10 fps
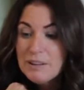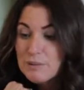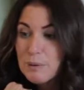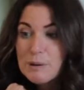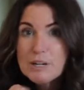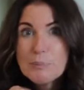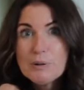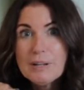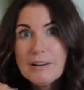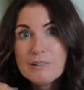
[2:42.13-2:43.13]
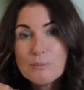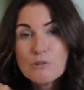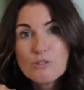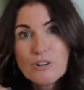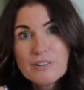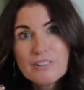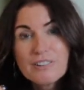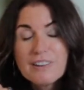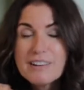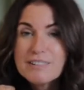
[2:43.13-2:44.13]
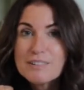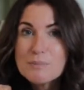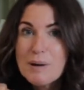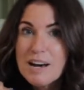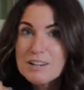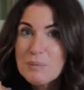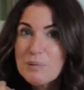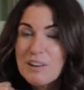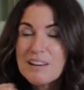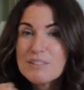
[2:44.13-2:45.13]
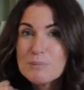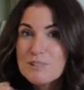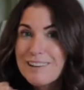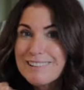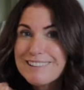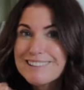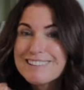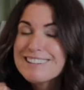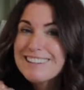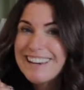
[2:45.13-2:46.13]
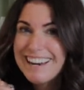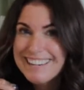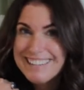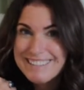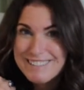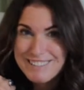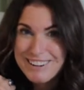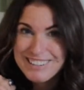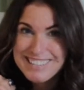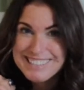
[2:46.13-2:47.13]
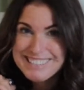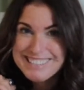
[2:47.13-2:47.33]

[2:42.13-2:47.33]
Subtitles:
So I'm going to pull out some shirts and some bottoms and some dresses and get started.